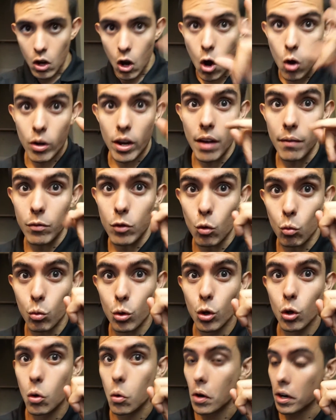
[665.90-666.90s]
Okay,
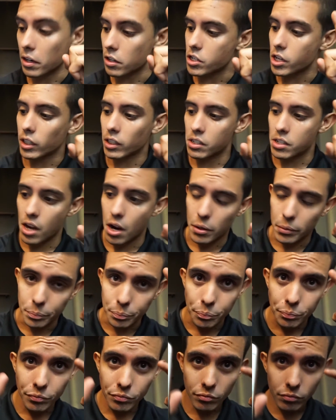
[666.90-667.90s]
real quick, check this out.
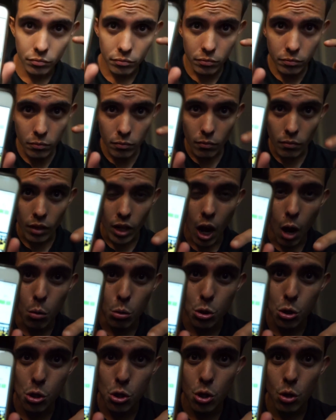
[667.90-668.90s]
I
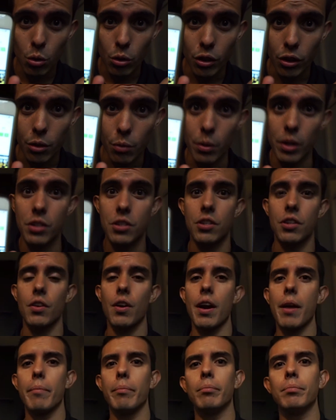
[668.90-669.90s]
was just scrolling through
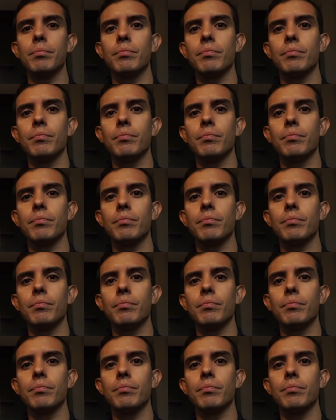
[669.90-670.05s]
Instagram.